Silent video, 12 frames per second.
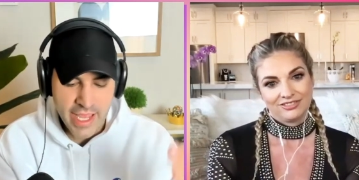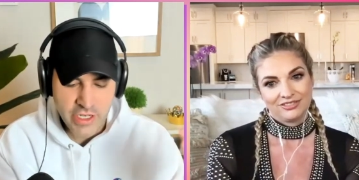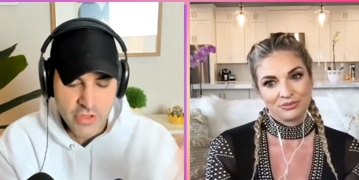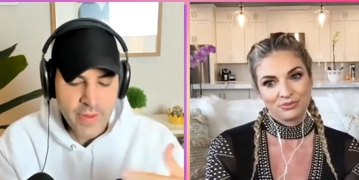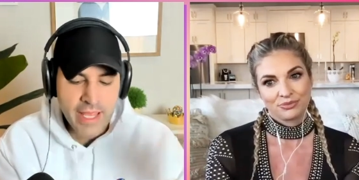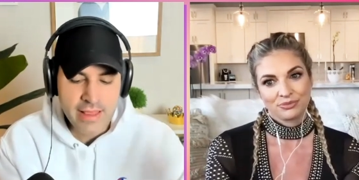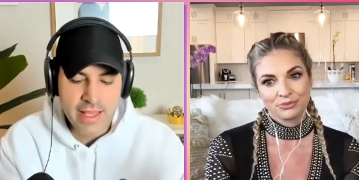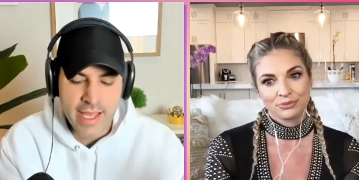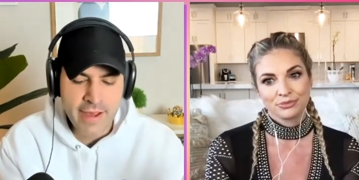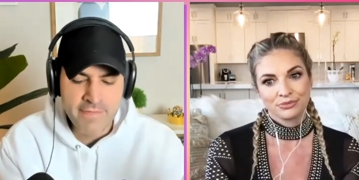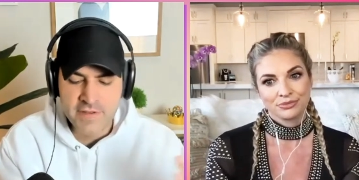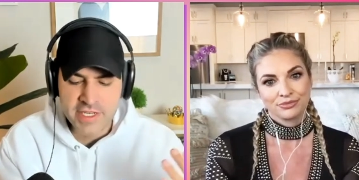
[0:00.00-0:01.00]
Speaker 1: and you had
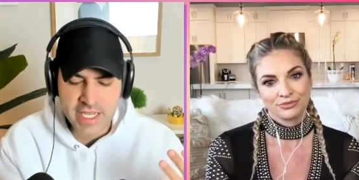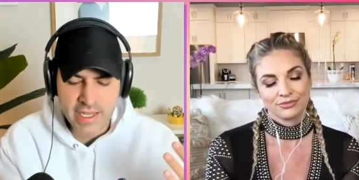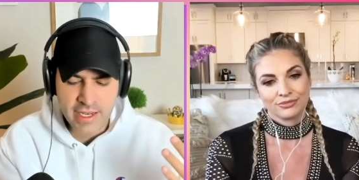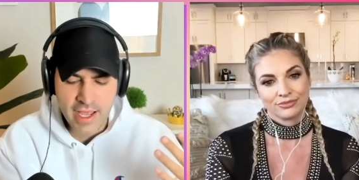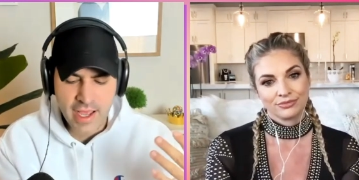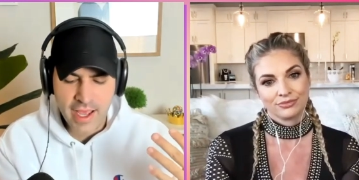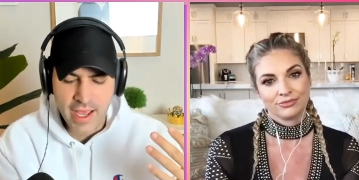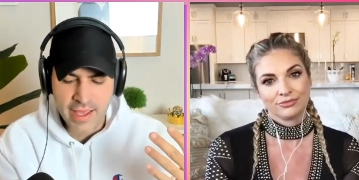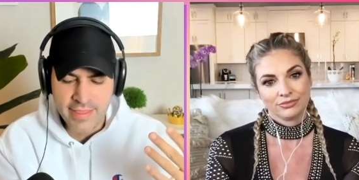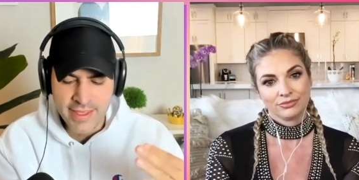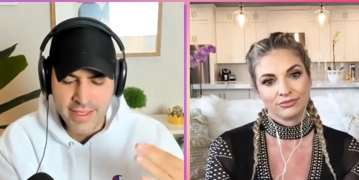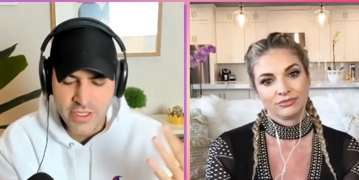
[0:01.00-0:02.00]
left. And
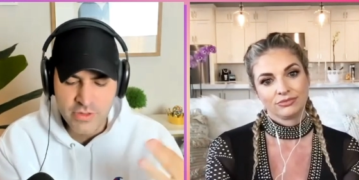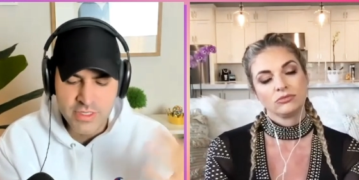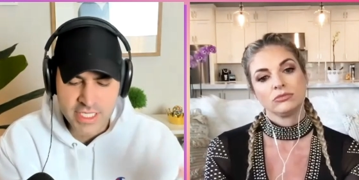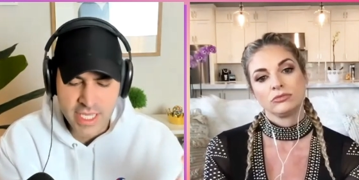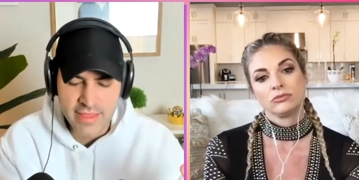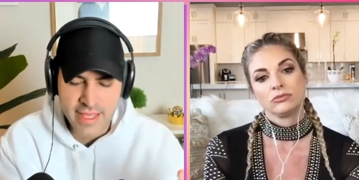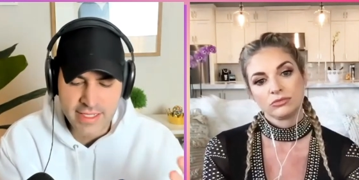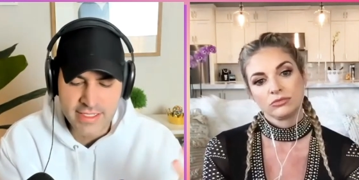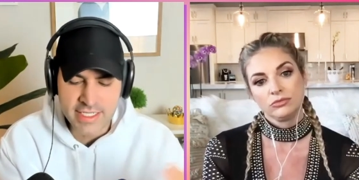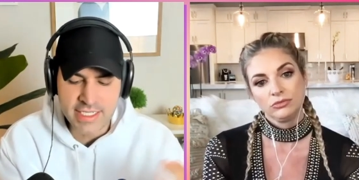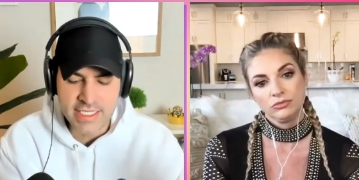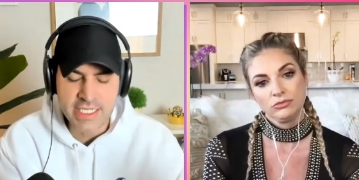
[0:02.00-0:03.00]
I think you said
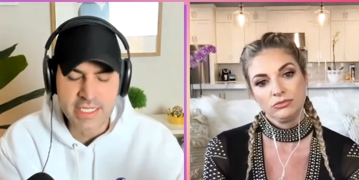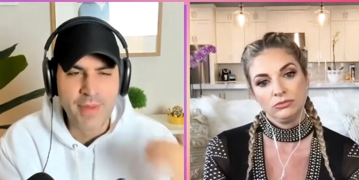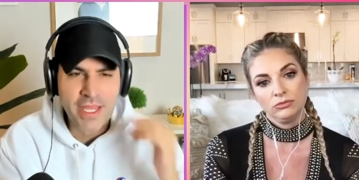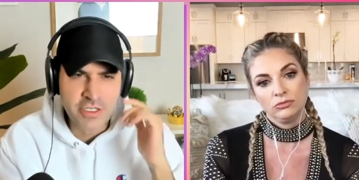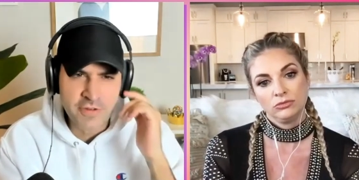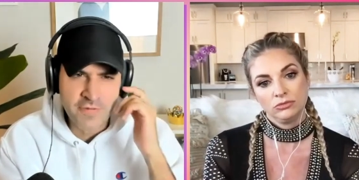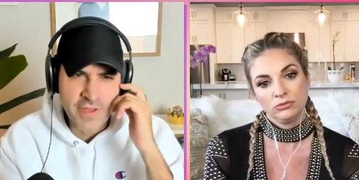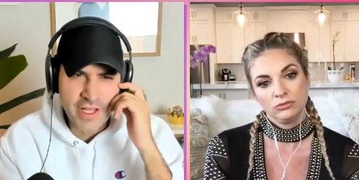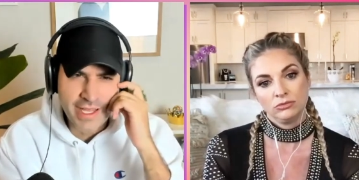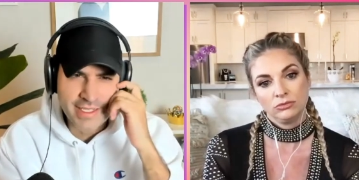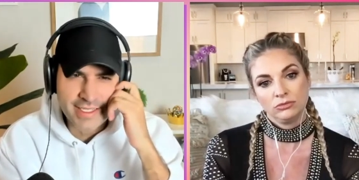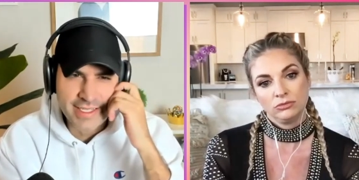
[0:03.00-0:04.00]
that CT made you
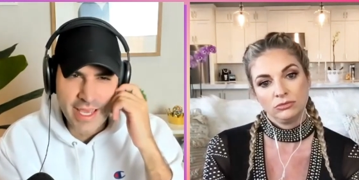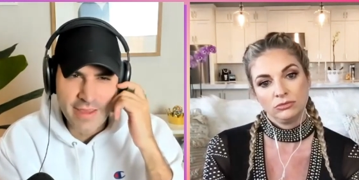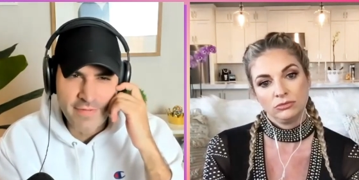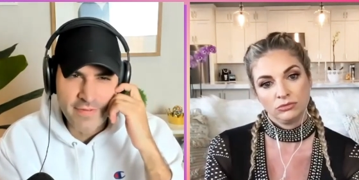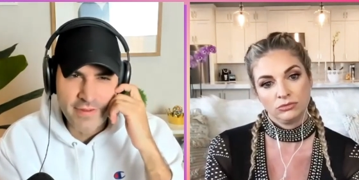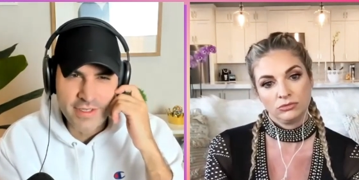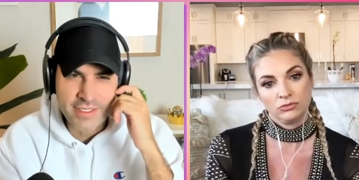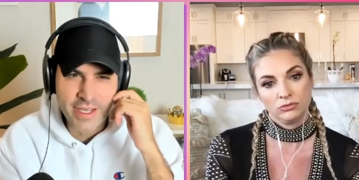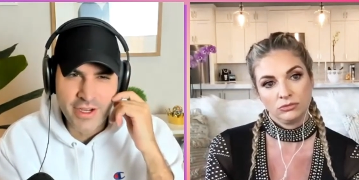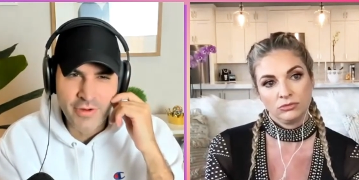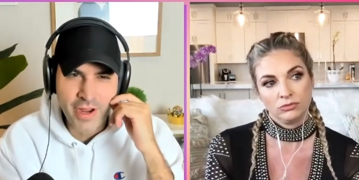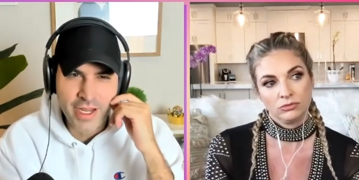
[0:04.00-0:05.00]
feel unsafe. Is
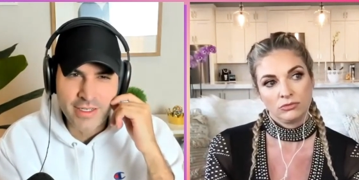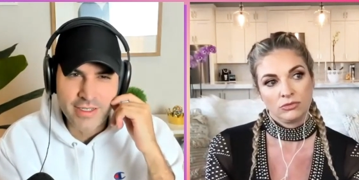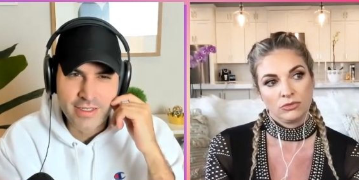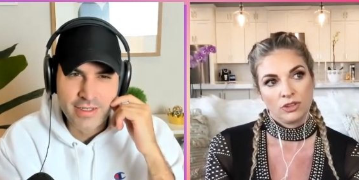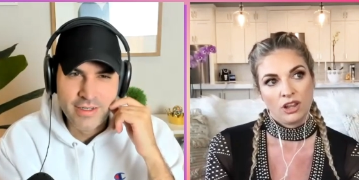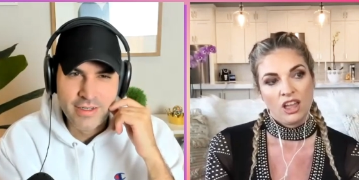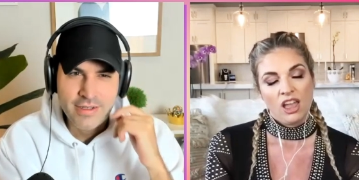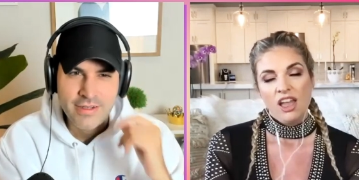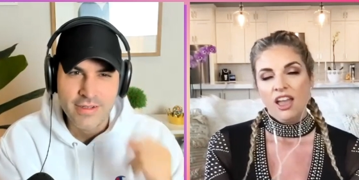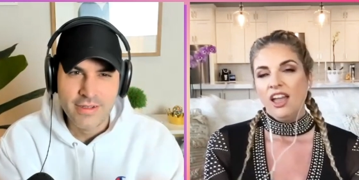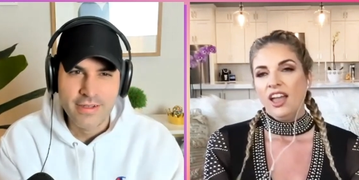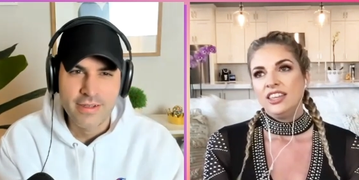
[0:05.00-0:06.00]
that correct?
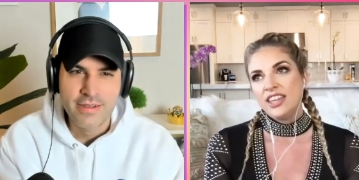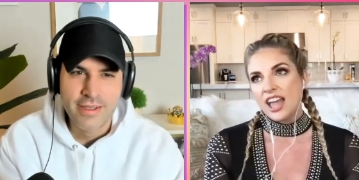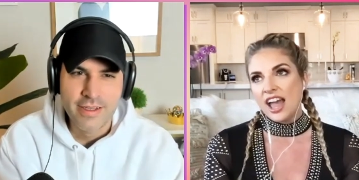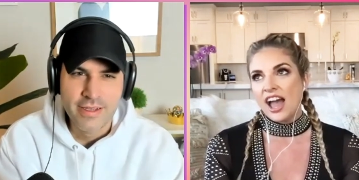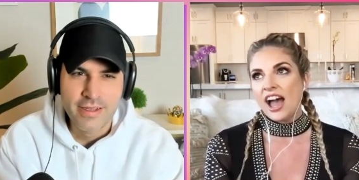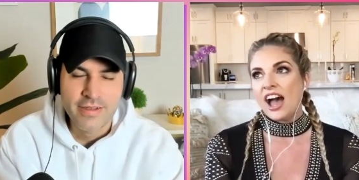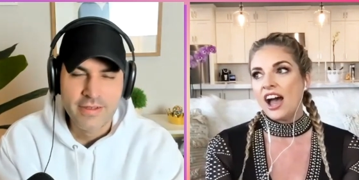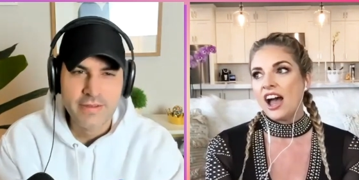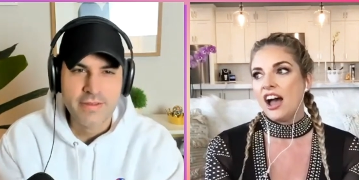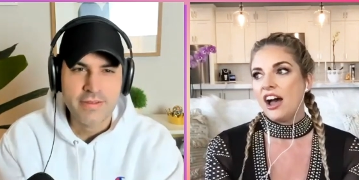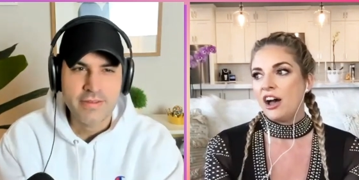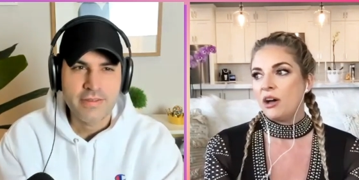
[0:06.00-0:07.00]
Speaker 2: Yeah.
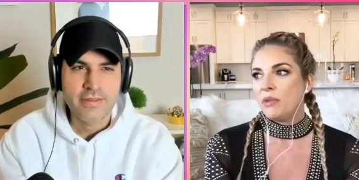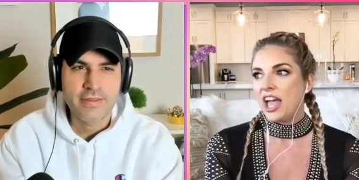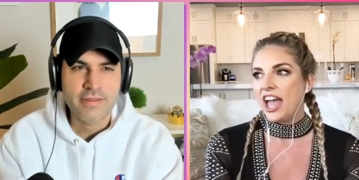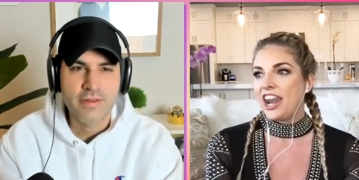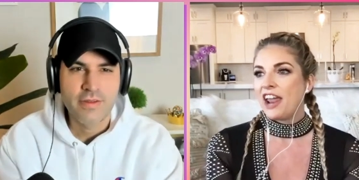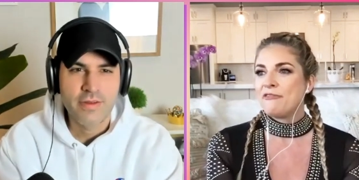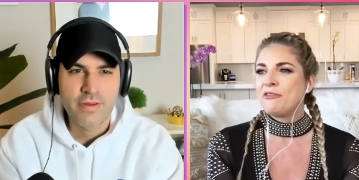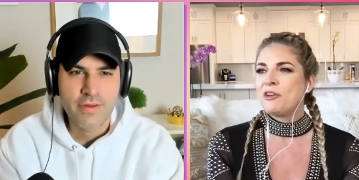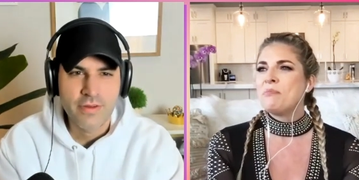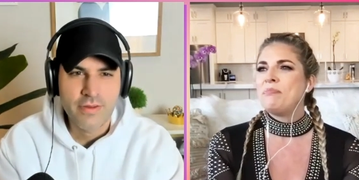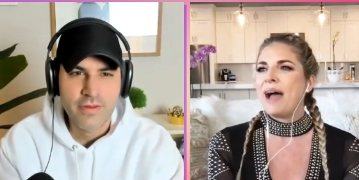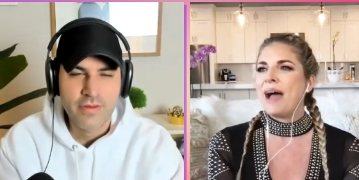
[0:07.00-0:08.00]
Um, and I
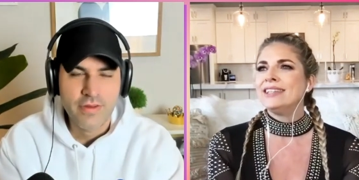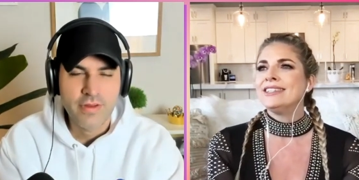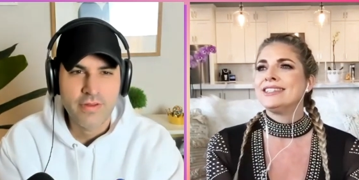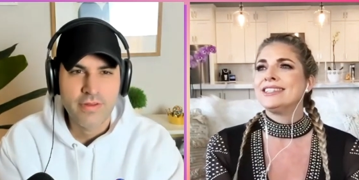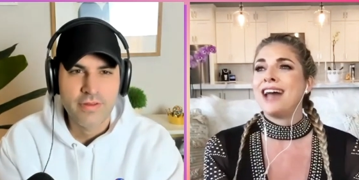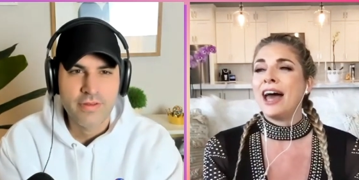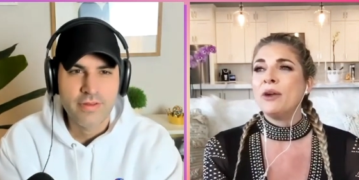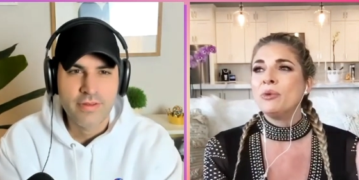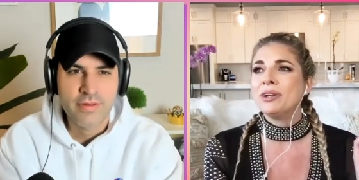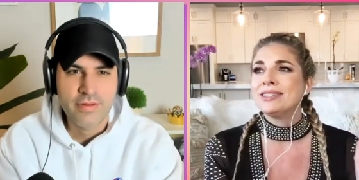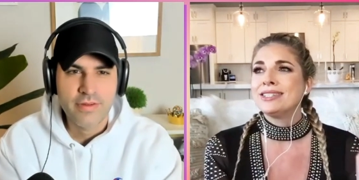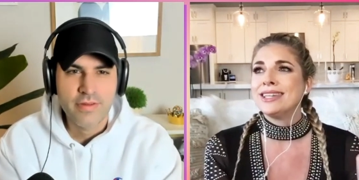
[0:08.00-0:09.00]
feel bad. I don't
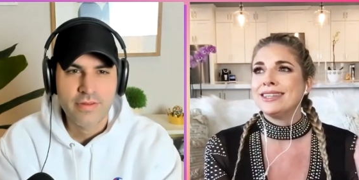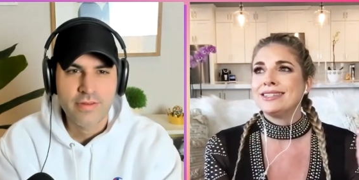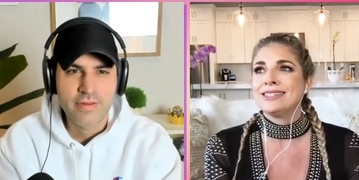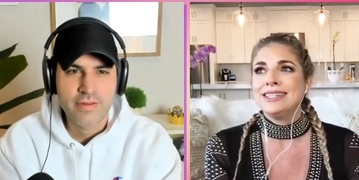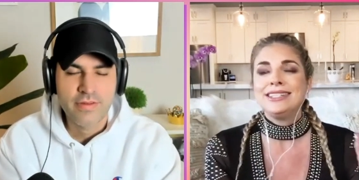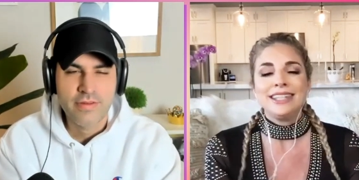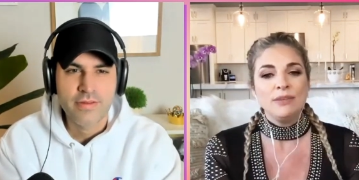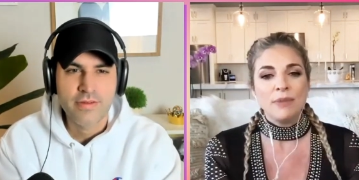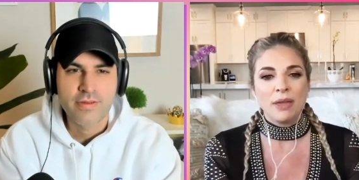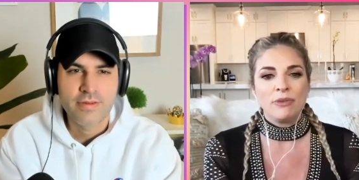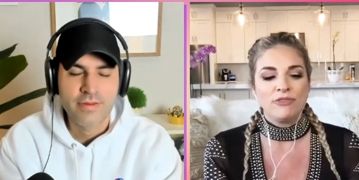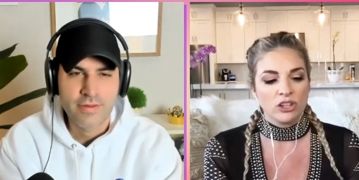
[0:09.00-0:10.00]
want to say that CT
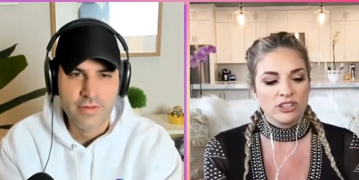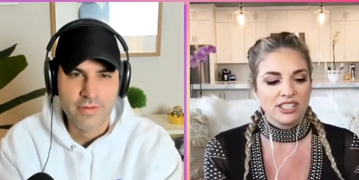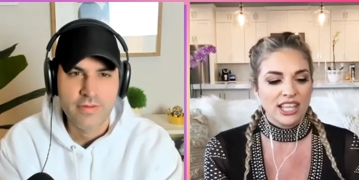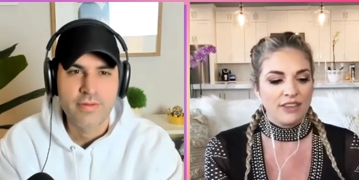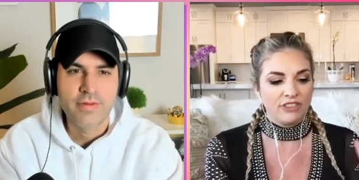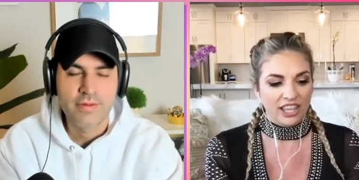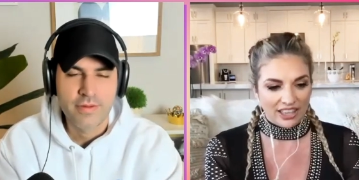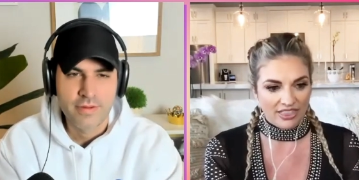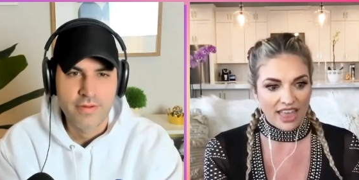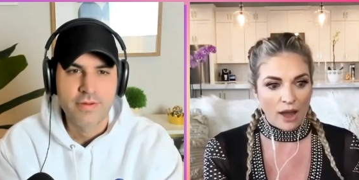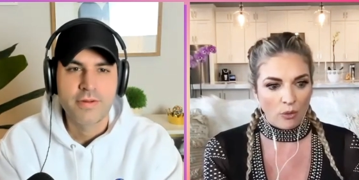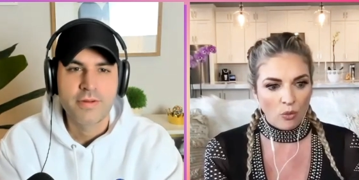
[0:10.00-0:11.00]
made me feel unsafe, like in
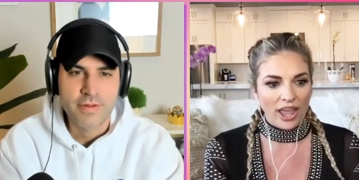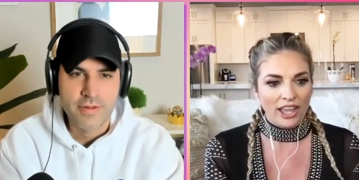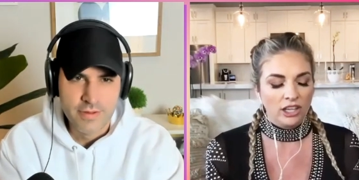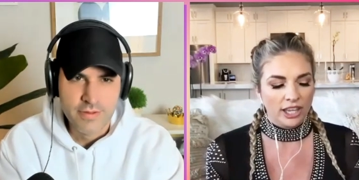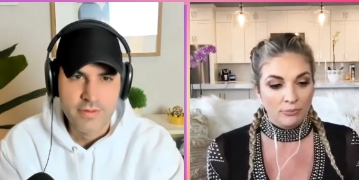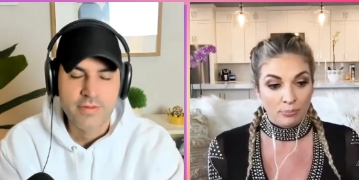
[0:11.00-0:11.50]
that way, like